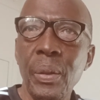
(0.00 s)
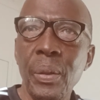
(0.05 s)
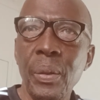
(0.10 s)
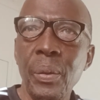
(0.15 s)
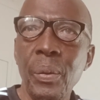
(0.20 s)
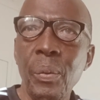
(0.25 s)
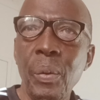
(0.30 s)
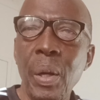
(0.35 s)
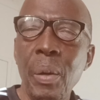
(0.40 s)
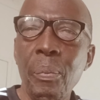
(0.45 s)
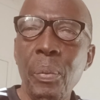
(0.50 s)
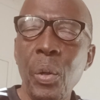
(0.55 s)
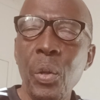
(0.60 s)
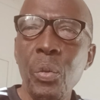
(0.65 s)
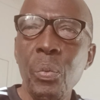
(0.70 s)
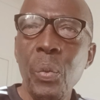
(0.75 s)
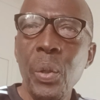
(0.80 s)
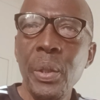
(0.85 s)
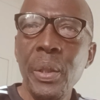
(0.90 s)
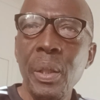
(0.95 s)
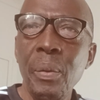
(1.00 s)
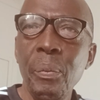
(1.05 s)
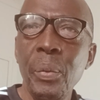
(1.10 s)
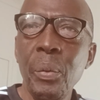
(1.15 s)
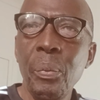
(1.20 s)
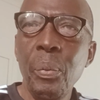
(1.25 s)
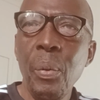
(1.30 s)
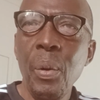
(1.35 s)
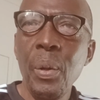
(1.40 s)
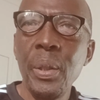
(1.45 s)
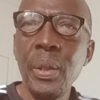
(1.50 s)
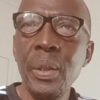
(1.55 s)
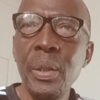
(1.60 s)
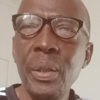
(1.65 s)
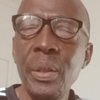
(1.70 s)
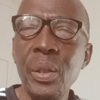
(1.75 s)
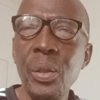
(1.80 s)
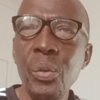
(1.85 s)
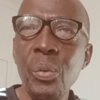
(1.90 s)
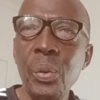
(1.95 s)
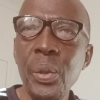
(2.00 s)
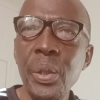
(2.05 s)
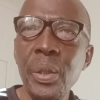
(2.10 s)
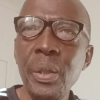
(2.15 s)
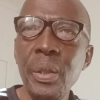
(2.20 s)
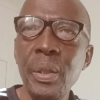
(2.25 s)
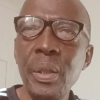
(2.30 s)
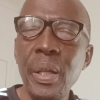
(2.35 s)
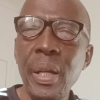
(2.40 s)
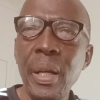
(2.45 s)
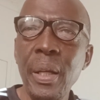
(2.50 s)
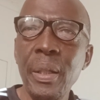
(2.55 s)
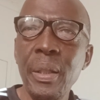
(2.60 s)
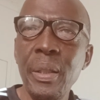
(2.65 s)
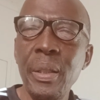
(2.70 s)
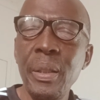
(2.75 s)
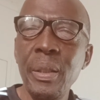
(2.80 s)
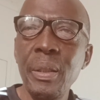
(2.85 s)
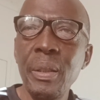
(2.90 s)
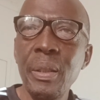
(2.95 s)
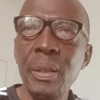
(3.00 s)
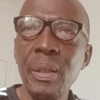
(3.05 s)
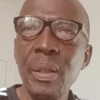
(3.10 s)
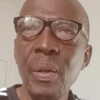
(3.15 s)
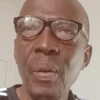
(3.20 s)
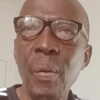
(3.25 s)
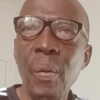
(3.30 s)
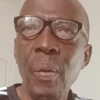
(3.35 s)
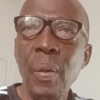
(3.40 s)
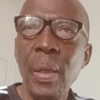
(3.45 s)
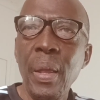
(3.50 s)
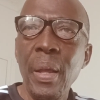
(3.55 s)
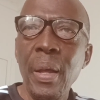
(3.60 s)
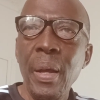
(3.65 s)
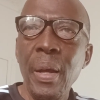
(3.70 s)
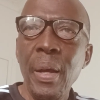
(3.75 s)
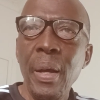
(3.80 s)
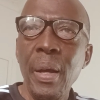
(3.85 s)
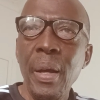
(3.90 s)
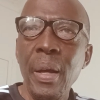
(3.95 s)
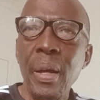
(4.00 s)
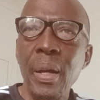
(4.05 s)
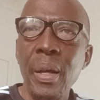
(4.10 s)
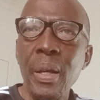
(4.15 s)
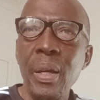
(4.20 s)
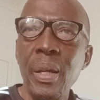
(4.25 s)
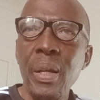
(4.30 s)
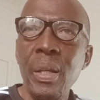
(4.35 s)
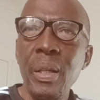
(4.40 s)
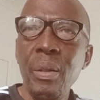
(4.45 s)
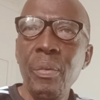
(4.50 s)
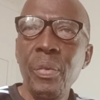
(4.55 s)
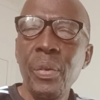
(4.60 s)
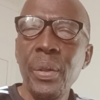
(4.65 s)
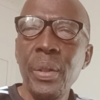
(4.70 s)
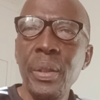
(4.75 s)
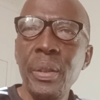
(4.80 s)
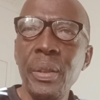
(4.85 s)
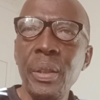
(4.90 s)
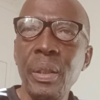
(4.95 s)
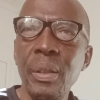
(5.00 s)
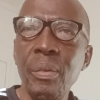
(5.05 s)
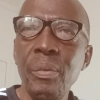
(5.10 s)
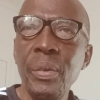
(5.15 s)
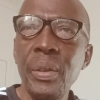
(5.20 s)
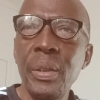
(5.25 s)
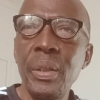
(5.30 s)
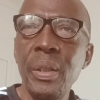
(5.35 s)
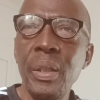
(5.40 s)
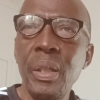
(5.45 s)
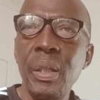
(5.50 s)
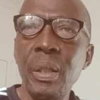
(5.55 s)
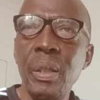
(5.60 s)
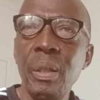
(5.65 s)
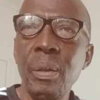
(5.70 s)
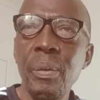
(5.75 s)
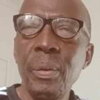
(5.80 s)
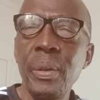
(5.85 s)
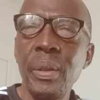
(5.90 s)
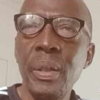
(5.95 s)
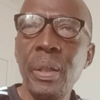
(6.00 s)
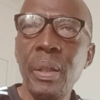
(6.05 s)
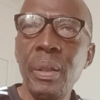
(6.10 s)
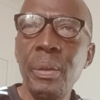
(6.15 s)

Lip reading: A post-mortem report in situations like this, any forensic investigator will tell